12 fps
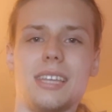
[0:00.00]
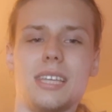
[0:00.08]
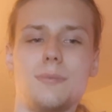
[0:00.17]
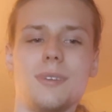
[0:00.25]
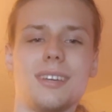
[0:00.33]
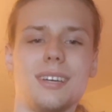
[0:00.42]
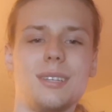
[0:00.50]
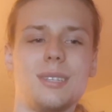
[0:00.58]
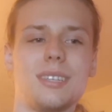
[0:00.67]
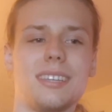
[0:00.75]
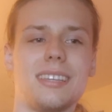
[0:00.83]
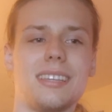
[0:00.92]
is
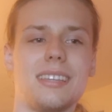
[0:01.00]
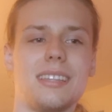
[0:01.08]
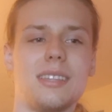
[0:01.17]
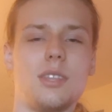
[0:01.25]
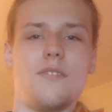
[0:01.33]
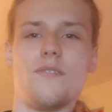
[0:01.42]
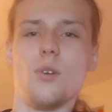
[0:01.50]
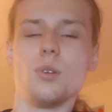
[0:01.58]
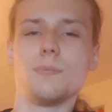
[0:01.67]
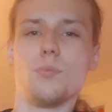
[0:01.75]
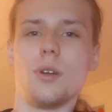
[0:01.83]
because the first